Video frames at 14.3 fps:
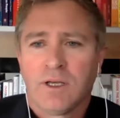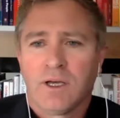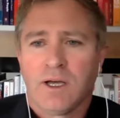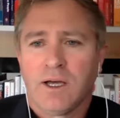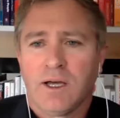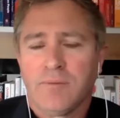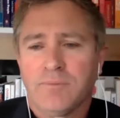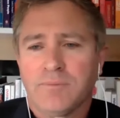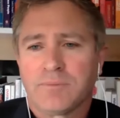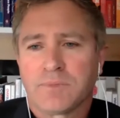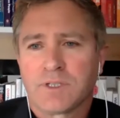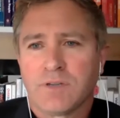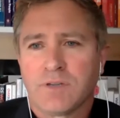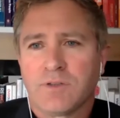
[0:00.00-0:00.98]
And
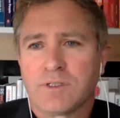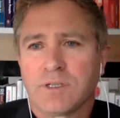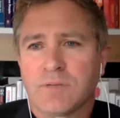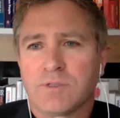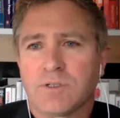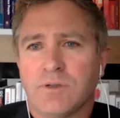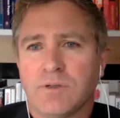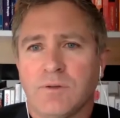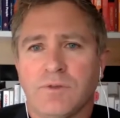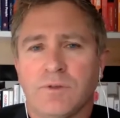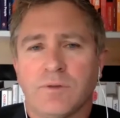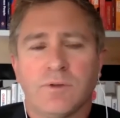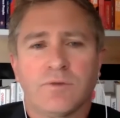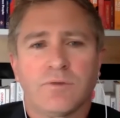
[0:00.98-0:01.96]
Sophie, it's up to you if
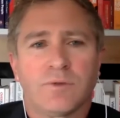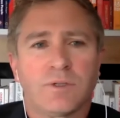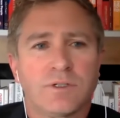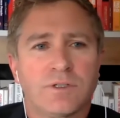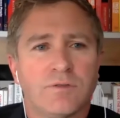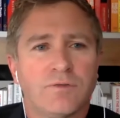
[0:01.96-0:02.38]
you want to sort